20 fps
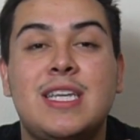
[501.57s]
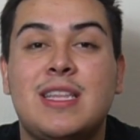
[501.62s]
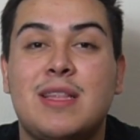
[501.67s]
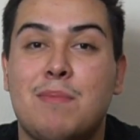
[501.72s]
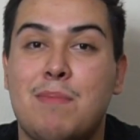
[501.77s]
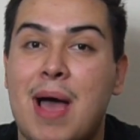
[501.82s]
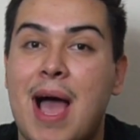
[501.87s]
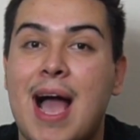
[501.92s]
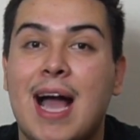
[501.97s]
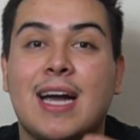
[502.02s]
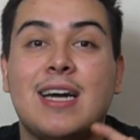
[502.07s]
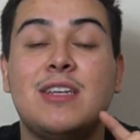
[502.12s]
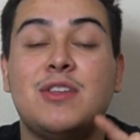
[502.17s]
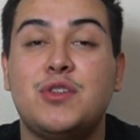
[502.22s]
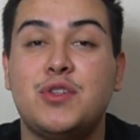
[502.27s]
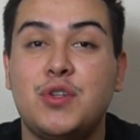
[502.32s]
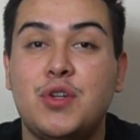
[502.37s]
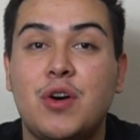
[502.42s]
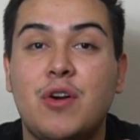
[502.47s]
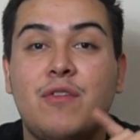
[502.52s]
in the back, because,
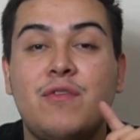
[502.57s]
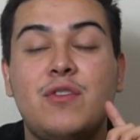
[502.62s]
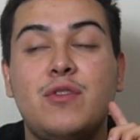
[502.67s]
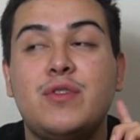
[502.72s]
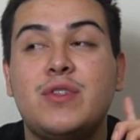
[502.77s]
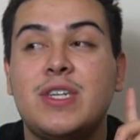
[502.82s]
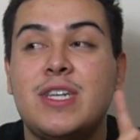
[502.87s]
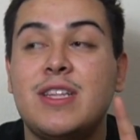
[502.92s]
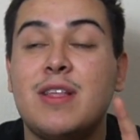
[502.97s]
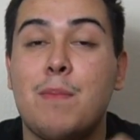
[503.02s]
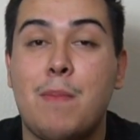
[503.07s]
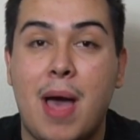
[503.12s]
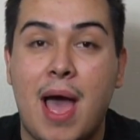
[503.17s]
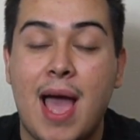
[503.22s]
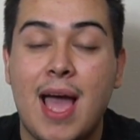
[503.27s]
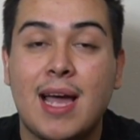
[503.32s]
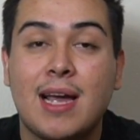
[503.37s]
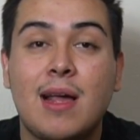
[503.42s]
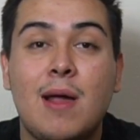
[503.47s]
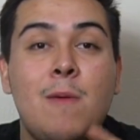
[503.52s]
you know, if you sit in the
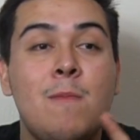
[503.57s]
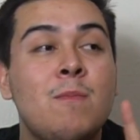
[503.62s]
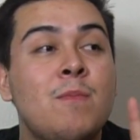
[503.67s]
back,